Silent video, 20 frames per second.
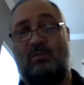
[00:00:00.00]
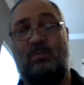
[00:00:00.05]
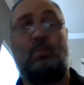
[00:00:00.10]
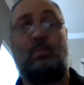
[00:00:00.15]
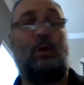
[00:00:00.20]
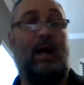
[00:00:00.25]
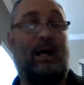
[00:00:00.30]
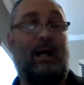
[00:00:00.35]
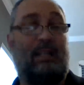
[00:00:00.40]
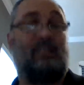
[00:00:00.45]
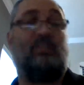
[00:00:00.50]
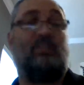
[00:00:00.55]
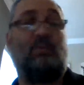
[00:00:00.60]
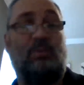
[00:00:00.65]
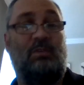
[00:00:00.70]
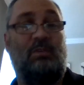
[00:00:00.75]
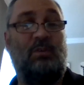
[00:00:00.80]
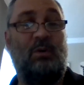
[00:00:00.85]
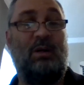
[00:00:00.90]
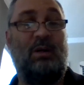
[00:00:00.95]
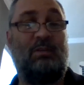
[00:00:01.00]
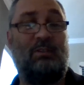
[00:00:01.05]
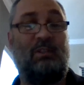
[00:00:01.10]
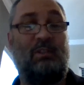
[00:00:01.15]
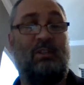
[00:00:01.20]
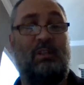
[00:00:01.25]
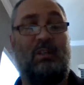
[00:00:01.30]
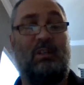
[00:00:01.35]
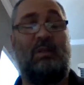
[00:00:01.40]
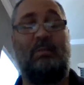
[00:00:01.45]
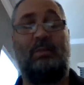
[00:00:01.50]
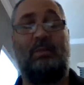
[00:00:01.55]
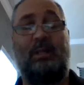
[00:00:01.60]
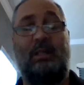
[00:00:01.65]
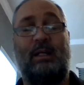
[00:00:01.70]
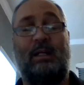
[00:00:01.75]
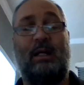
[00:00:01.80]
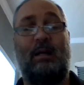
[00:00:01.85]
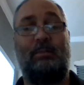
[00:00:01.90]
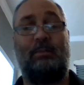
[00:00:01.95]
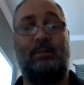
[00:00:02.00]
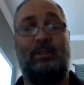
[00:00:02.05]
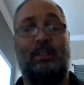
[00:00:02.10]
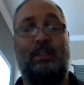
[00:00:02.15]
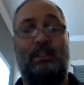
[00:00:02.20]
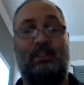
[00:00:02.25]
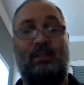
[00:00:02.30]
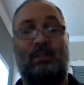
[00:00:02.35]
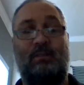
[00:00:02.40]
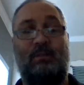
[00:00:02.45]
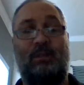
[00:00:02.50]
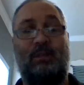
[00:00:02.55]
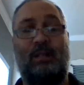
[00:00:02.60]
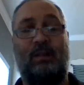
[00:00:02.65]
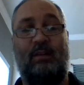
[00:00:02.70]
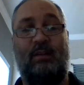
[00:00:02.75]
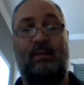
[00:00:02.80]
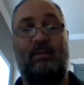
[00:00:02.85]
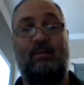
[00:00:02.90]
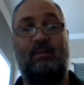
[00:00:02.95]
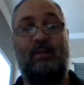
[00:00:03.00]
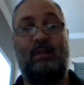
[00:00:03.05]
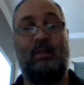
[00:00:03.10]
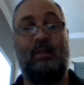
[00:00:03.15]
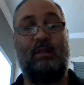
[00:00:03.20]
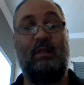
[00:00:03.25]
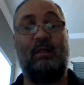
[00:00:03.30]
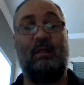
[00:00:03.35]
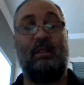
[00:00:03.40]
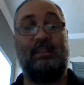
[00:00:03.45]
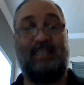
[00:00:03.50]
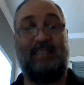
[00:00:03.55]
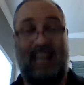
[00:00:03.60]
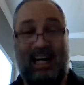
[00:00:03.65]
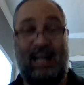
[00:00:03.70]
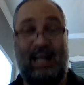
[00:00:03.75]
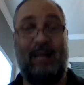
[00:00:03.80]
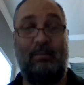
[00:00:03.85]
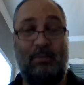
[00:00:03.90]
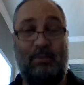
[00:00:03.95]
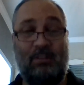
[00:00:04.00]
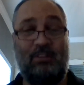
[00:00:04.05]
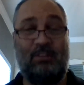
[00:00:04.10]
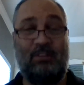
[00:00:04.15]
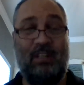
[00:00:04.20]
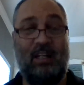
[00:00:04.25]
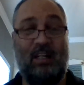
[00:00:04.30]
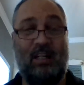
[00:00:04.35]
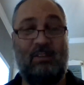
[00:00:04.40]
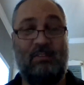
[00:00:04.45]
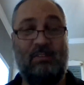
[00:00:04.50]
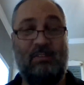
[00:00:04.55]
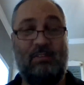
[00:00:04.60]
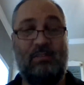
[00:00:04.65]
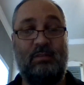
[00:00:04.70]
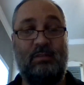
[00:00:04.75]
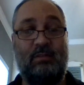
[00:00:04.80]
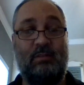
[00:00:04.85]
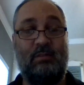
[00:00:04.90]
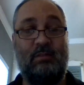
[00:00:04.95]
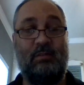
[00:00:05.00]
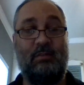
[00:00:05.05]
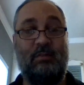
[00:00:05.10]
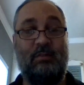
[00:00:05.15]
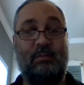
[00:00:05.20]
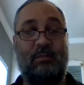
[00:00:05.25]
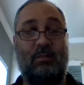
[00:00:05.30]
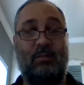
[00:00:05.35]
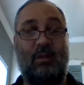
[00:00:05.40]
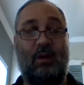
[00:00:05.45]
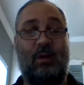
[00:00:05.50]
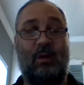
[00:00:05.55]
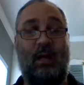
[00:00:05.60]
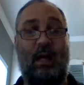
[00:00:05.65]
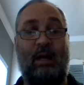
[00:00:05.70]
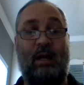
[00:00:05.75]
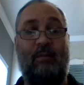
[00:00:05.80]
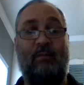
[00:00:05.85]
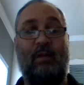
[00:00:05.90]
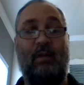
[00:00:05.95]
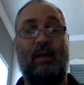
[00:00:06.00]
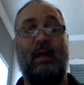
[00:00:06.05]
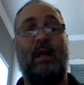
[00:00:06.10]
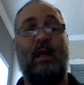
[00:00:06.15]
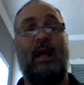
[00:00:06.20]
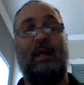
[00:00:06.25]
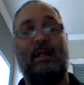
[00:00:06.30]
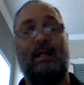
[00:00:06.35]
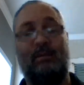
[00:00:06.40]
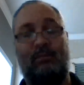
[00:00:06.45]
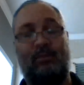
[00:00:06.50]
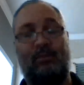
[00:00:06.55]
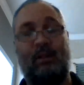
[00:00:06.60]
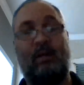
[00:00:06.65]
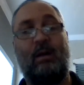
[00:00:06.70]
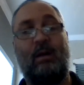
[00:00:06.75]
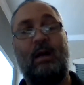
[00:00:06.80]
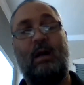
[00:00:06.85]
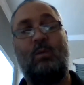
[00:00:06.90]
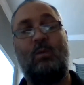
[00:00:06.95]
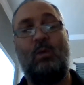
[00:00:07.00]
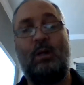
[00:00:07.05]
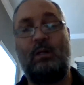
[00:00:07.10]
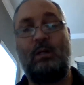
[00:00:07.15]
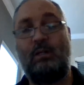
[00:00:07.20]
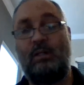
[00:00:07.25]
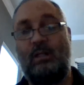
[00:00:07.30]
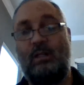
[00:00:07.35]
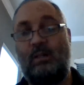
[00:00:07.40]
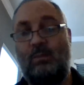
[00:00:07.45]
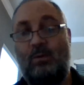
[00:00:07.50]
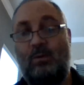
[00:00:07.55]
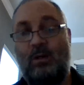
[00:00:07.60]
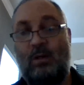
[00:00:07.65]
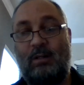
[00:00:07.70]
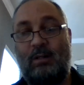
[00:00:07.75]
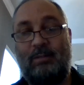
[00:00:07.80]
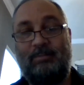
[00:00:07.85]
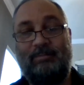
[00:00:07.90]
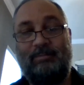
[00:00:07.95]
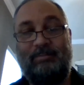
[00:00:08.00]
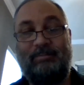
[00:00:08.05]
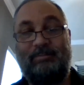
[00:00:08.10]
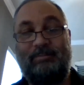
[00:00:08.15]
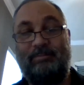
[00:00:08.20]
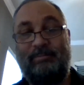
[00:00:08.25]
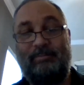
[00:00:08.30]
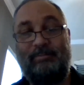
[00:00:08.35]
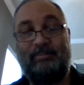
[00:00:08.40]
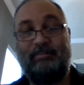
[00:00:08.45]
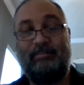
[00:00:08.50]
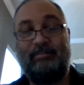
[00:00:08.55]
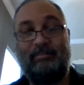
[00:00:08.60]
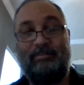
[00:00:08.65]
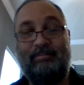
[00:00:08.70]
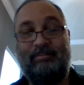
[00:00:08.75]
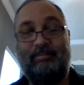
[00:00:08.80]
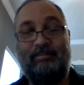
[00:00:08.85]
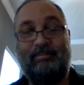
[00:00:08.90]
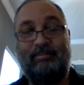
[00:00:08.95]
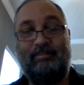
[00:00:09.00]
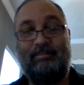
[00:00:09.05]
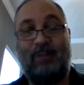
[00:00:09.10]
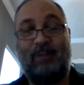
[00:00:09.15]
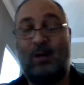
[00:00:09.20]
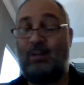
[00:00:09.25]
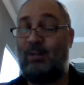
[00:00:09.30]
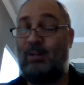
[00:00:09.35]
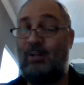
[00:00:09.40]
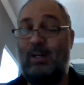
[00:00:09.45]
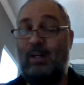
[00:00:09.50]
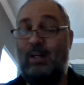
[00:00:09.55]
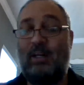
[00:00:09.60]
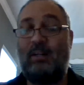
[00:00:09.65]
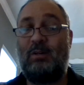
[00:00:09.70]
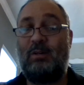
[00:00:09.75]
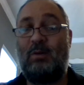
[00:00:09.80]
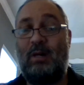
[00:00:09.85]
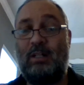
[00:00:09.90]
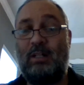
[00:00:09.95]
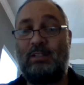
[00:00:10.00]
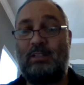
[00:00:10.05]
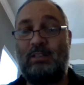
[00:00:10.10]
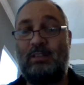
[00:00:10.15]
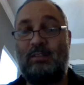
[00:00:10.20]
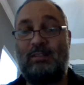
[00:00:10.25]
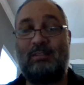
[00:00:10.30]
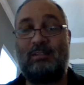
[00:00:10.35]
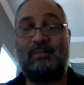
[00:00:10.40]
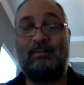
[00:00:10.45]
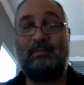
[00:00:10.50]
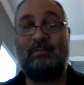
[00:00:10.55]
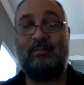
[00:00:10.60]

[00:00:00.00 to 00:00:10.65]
Practice with whoever you're going to be in competition with. Time yourself, okay? And then figure out where you need work. Are there any other questions?